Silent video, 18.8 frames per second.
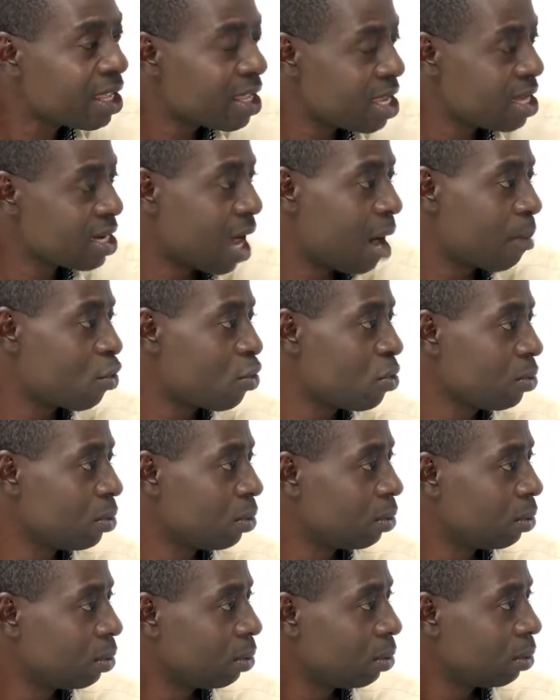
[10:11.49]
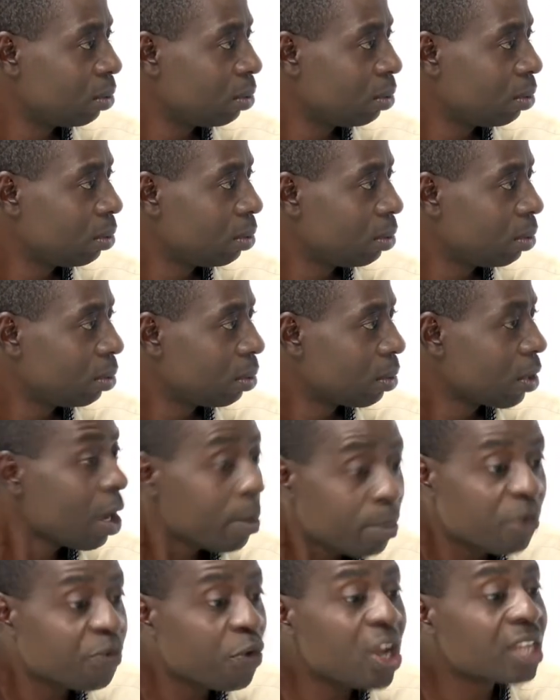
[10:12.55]
in Cameroon?
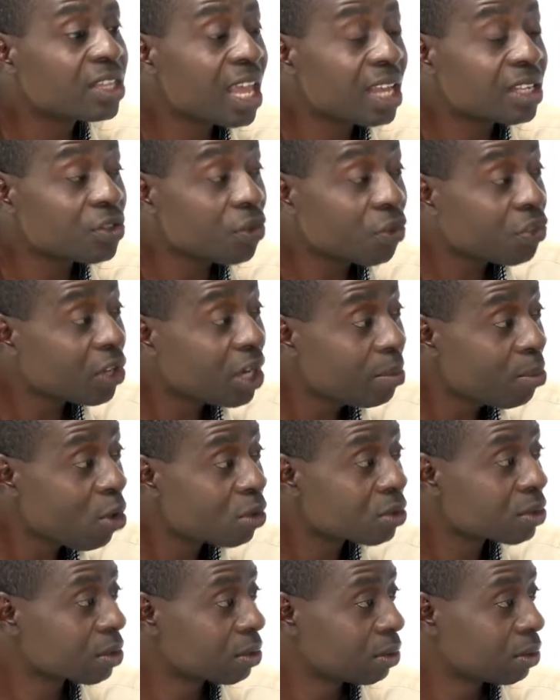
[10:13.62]
Before it takes 3 months.